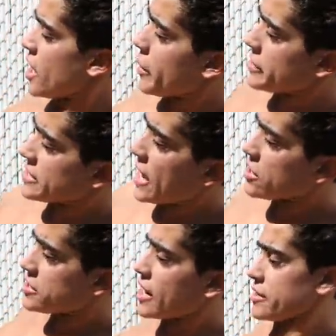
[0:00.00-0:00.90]
I'm just
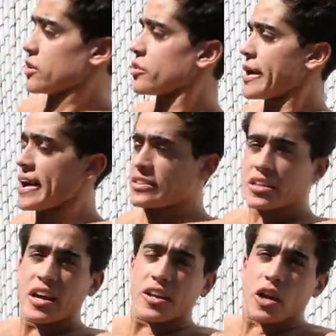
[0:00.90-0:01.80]
outside in the grass.
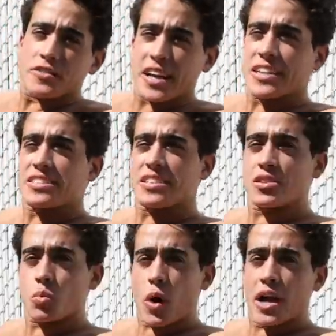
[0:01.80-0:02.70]
You know, I've tested
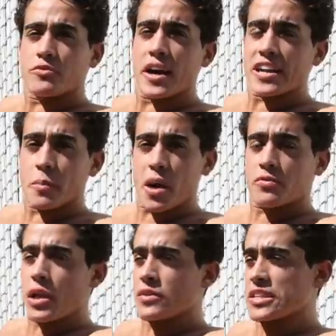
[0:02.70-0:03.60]
the Wi-Fi
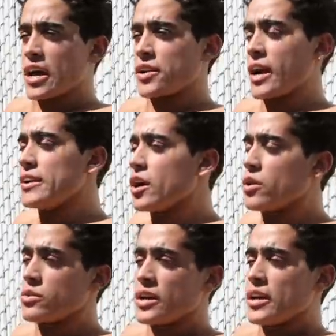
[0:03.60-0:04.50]
EMF levels out here. I
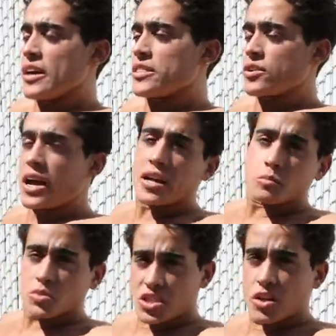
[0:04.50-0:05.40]
know they're not
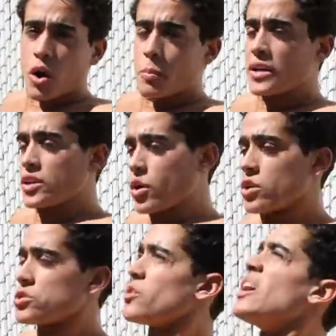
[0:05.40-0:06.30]
zero, but they're
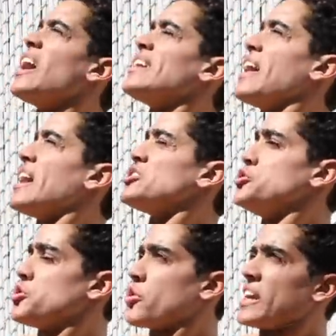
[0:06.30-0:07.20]
also not
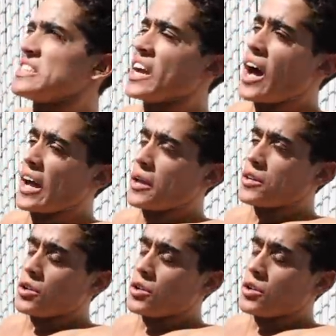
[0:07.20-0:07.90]
too crazy high.